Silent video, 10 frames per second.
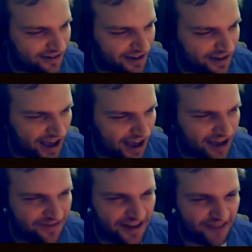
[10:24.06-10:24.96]
I've
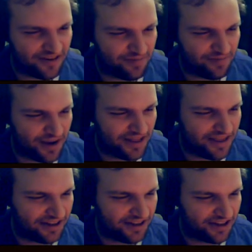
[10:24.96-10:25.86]
never been this
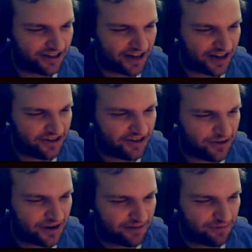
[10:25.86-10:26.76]
attracted to a
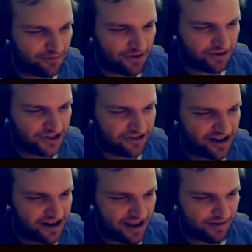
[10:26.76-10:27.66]
computer-generated
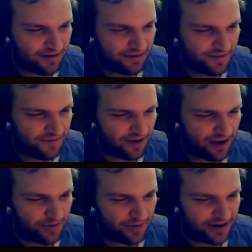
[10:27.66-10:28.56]
image before. I
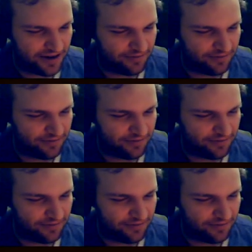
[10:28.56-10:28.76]
want him.